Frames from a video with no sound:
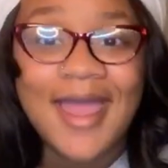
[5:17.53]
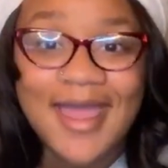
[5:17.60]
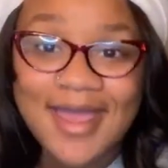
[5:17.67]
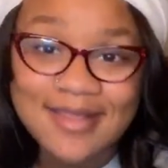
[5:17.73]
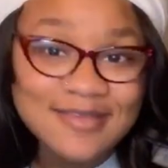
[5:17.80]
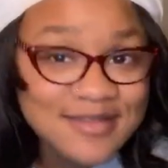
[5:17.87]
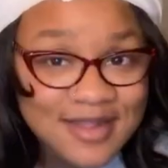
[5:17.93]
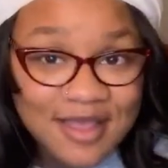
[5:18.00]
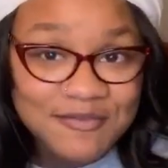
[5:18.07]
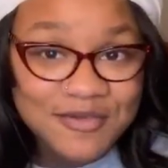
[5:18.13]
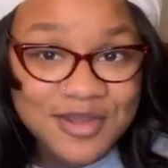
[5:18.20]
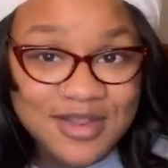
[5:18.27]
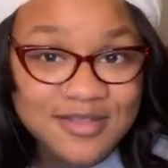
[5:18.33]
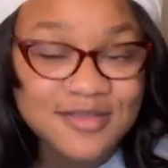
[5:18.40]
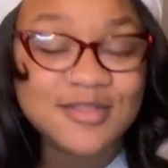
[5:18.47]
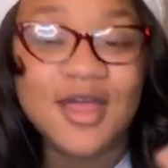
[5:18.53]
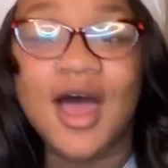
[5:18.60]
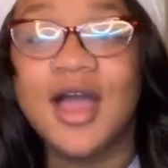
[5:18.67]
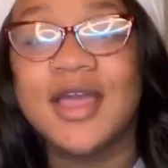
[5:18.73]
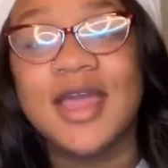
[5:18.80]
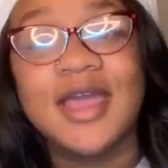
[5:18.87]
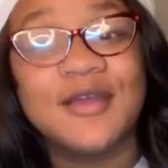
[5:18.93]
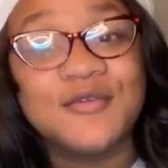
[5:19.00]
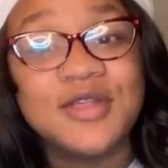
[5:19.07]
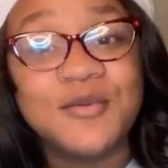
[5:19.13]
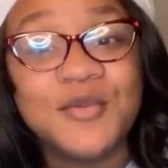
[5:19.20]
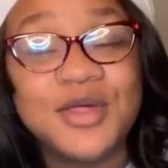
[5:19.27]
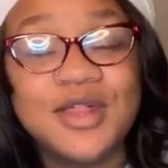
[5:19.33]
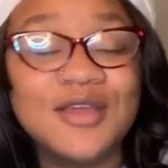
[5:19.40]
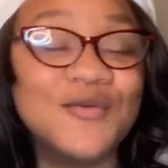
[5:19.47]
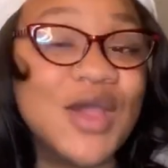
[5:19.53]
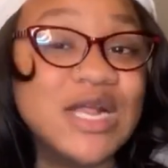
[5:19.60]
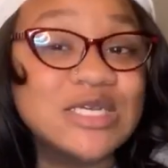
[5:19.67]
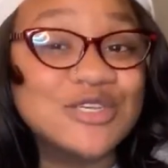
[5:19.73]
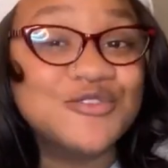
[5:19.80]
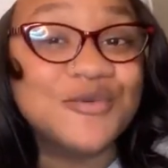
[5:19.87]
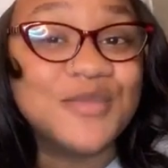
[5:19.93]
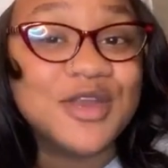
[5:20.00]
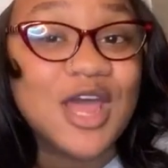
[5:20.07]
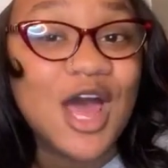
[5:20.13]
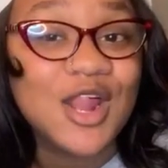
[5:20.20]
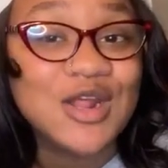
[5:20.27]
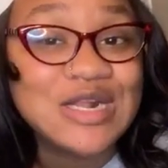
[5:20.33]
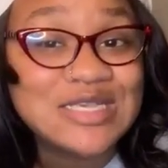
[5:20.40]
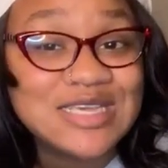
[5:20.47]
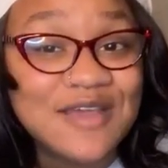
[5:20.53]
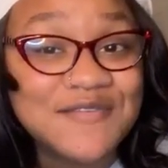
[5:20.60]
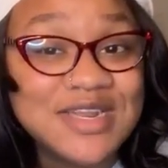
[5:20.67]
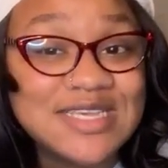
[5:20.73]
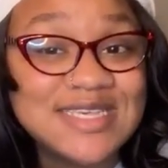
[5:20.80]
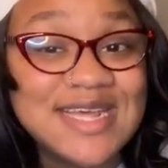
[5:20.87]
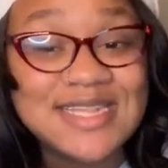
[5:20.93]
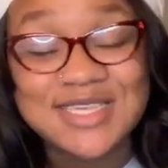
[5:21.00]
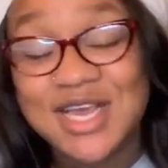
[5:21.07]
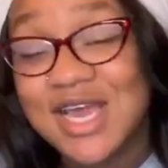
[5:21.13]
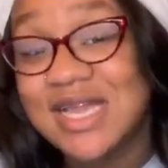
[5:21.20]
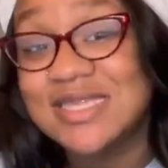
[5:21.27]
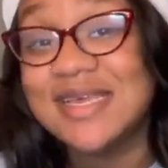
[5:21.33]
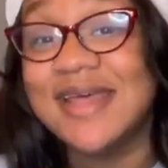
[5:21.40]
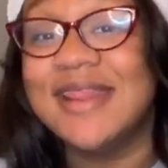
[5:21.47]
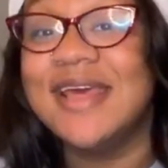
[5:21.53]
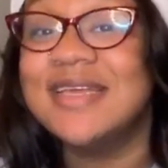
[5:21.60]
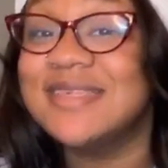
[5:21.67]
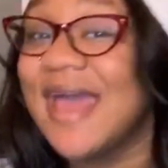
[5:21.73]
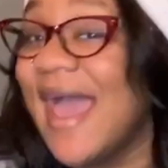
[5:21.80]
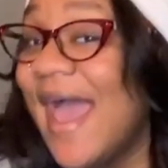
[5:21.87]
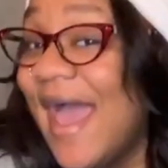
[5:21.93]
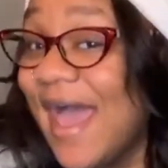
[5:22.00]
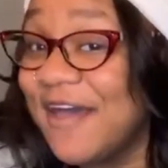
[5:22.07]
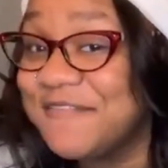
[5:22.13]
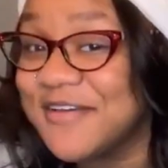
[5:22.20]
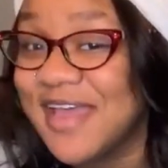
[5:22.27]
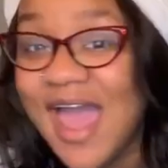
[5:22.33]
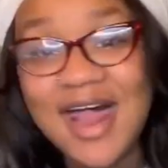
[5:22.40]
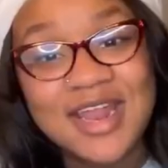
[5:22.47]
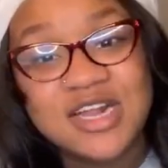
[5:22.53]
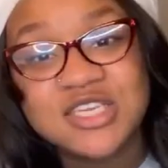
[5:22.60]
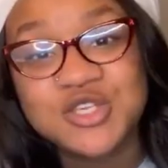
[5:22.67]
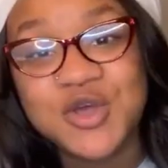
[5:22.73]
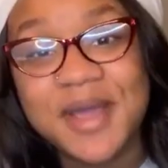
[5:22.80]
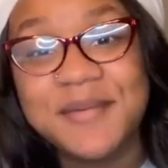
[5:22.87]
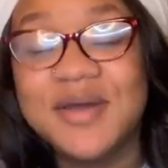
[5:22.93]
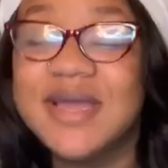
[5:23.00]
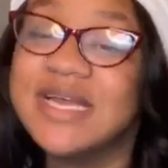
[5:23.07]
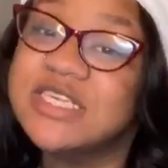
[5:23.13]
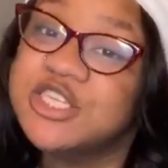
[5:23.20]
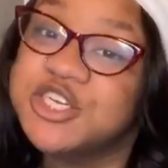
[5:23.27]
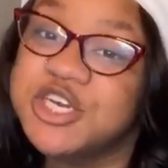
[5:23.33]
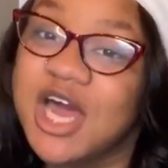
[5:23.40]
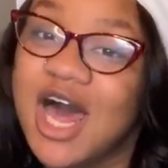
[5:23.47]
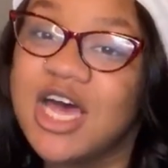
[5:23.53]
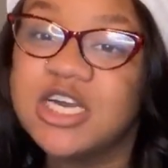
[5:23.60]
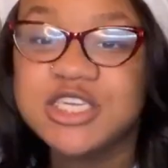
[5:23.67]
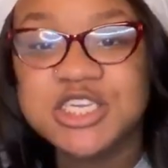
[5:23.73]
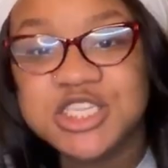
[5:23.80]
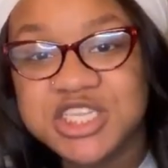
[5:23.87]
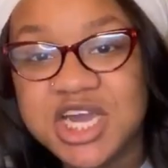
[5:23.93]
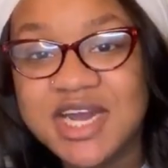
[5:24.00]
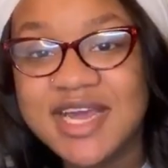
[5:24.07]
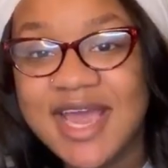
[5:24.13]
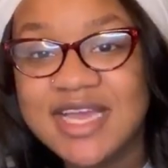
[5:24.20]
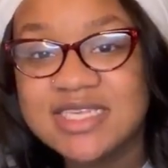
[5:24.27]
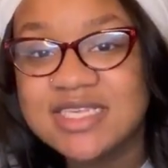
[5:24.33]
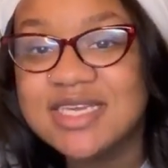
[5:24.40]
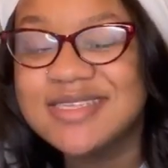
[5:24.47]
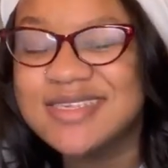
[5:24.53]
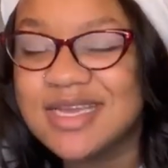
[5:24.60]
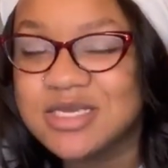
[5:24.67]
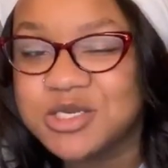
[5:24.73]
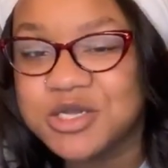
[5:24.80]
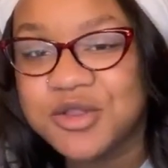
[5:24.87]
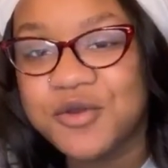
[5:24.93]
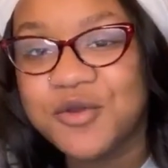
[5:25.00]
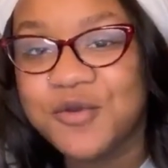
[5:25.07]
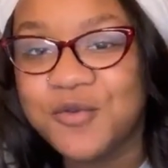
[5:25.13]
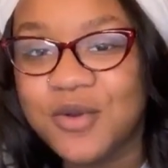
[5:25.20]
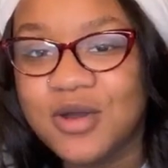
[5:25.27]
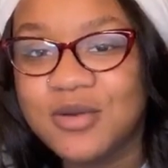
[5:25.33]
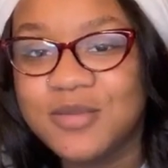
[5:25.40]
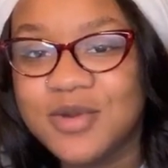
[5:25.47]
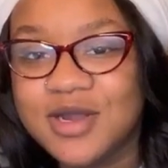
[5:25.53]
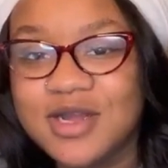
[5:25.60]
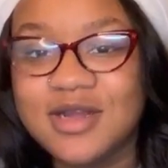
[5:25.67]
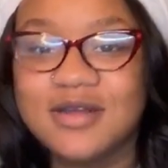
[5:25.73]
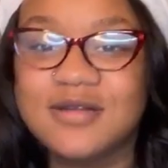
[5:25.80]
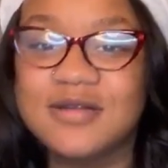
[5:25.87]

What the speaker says: it's never in stock. It typically ranges from $1.70 to this half a gallon of soy milk is $2.38 at your local Walmart.